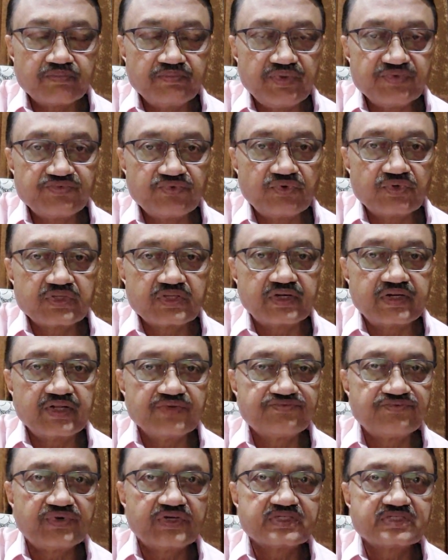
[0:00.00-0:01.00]
or before
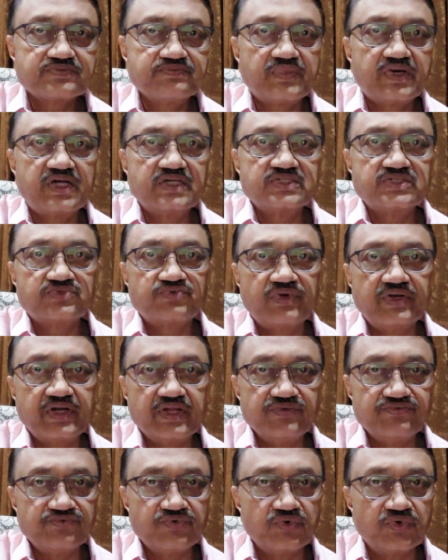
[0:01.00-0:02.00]
31st March
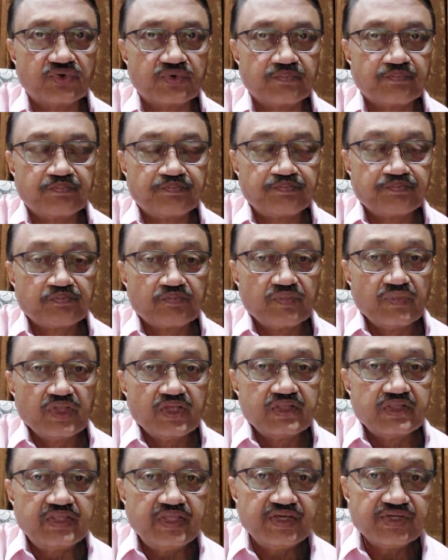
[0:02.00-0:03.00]
24,
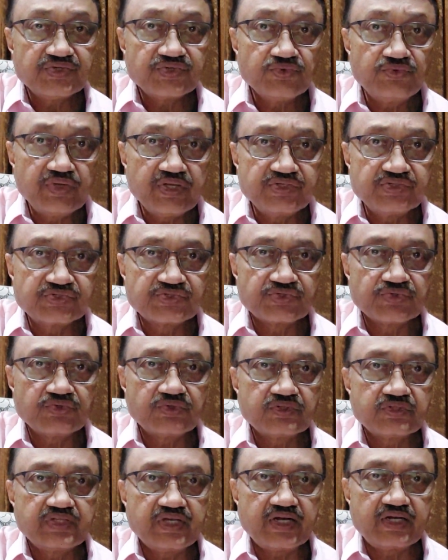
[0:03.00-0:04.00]
they should
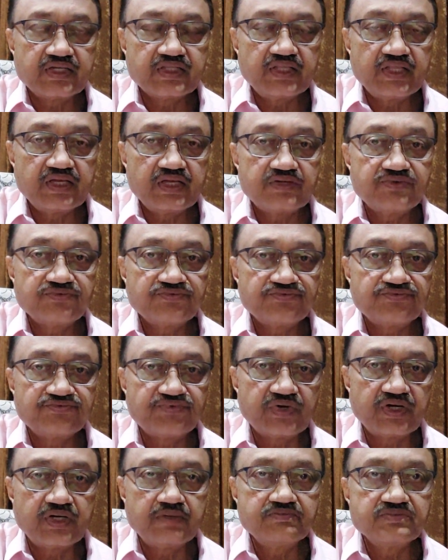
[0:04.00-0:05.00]
ensure that their
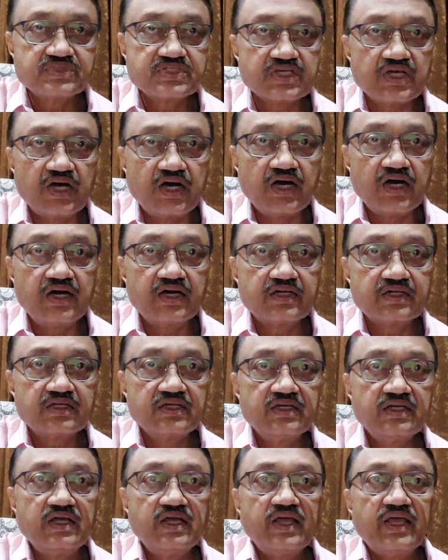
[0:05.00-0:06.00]
firms
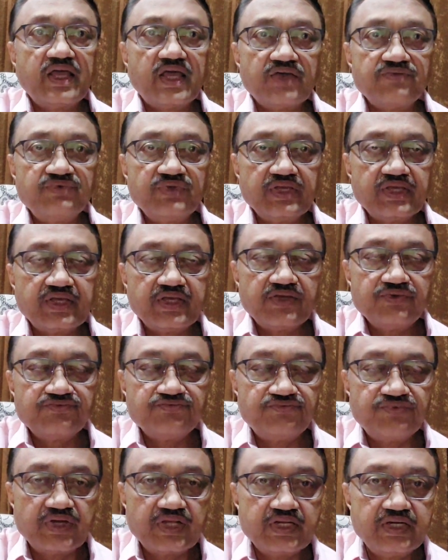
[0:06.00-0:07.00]
are having a
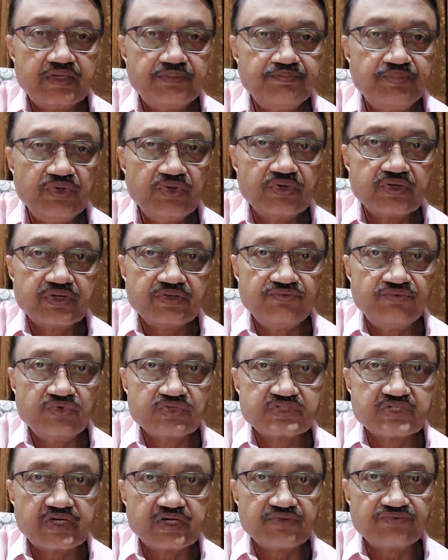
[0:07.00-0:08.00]
valid peer review
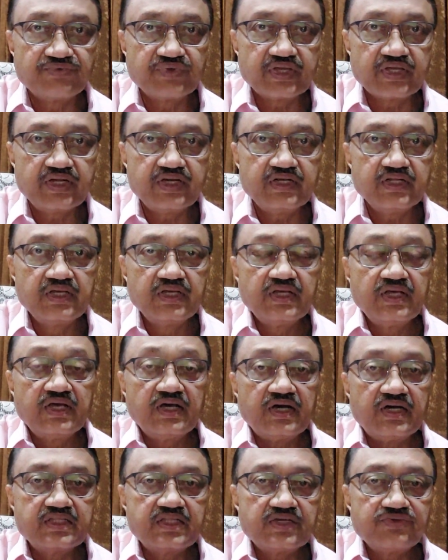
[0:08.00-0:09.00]
certificate.
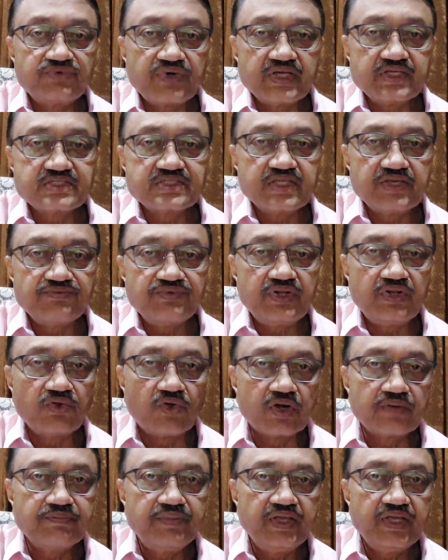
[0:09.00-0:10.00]
Otherwise, they will
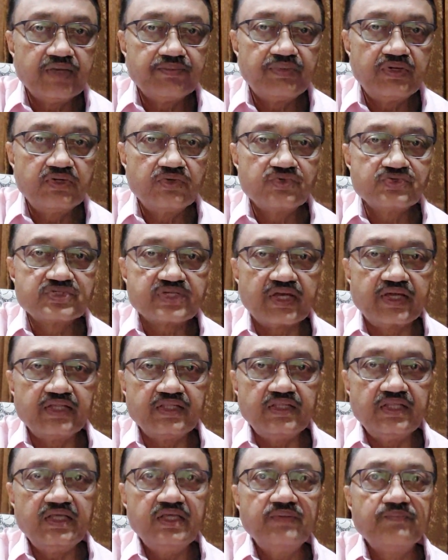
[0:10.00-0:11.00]
not be able to
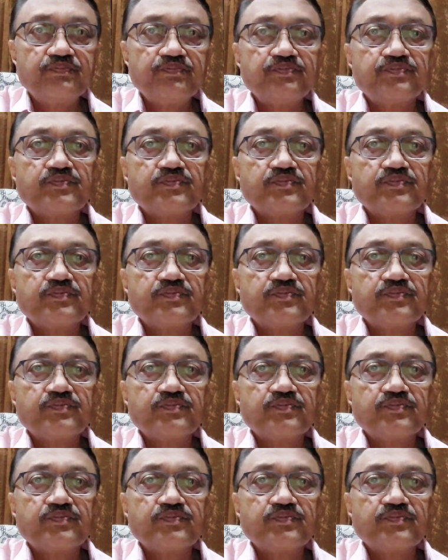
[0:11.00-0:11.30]
sign the